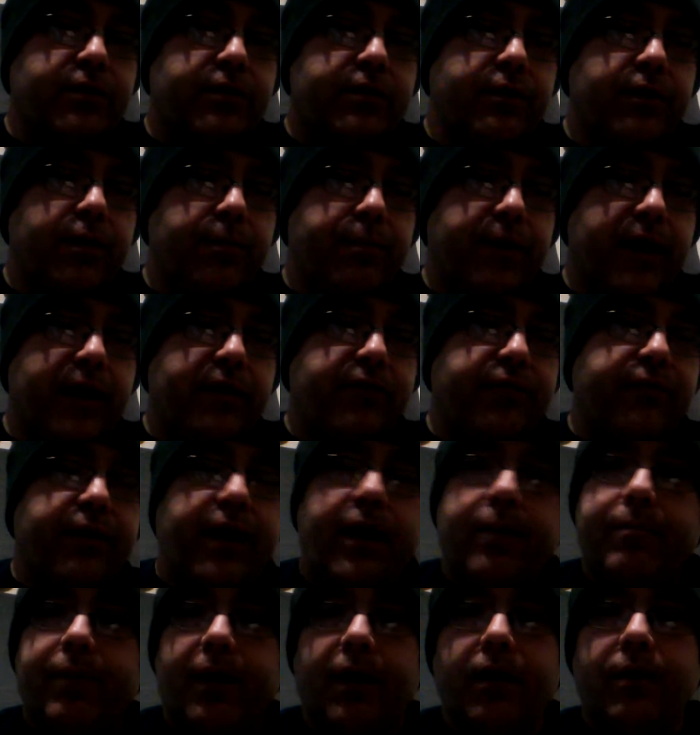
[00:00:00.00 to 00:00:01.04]
it's the best
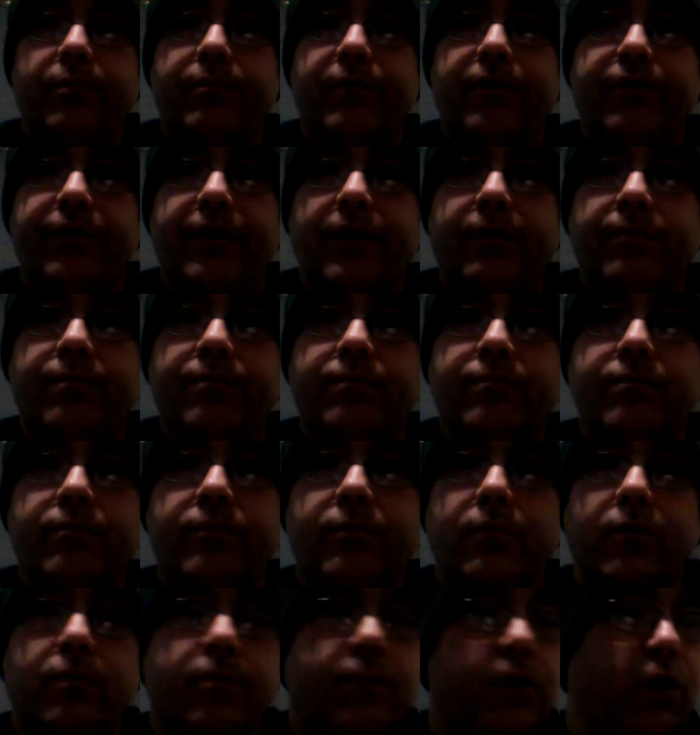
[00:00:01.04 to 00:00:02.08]
vampire movie,
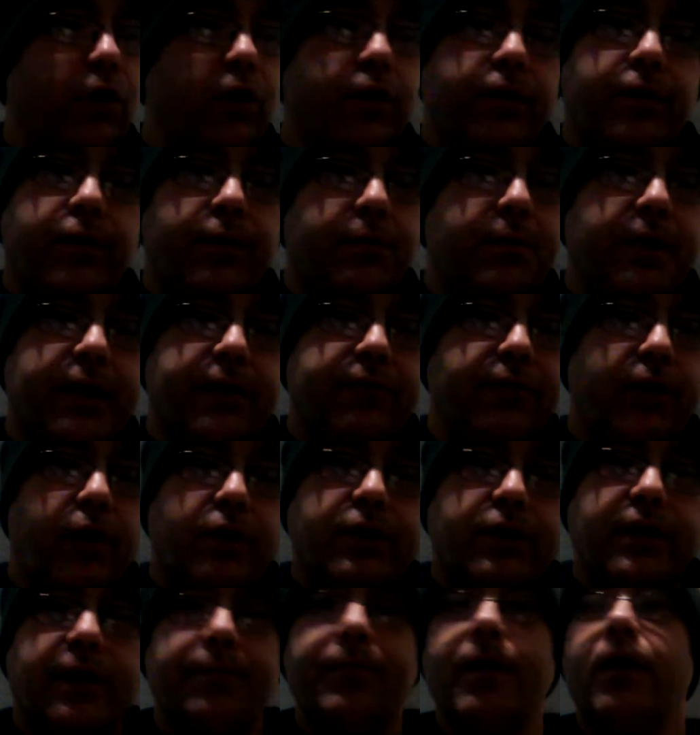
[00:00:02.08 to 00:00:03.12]
arguably, of
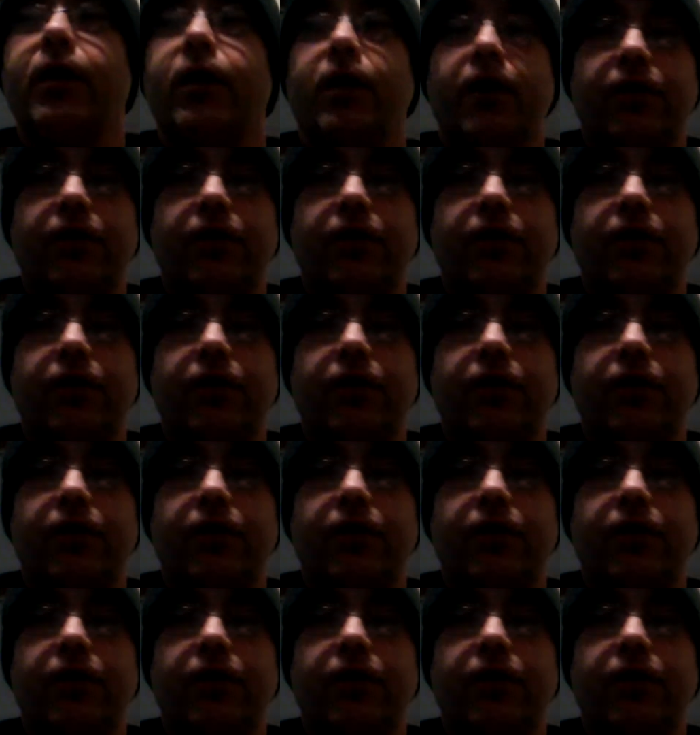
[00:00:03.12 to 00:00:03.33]
all time.